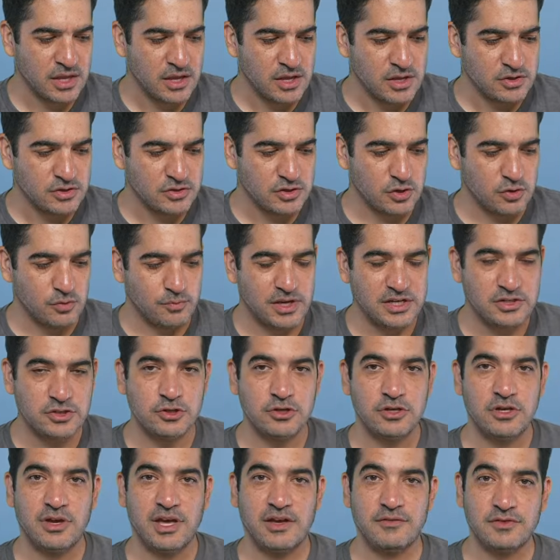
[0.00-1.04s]
So make sure
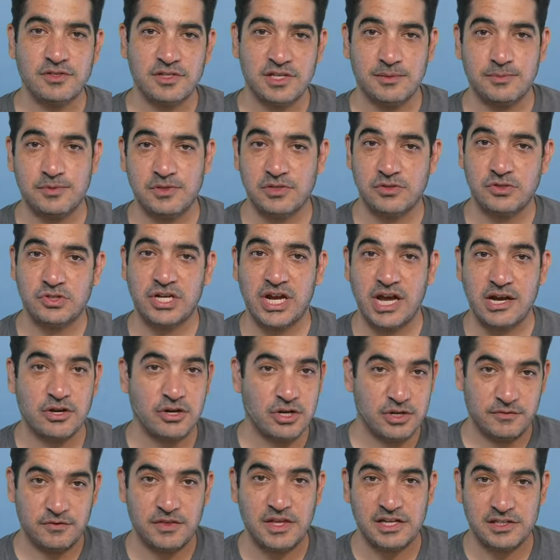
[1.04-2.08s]
you have steps and tracker
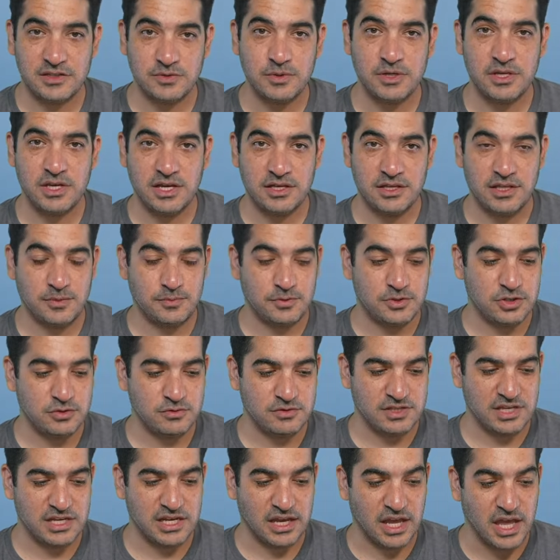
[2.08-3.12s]
if that's what you end up
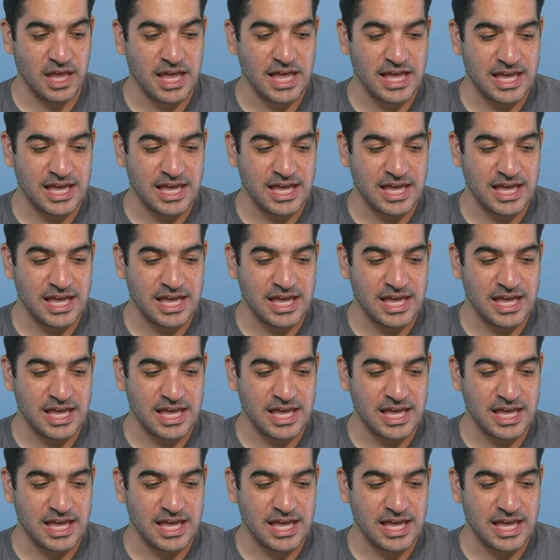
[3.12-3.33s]
choosing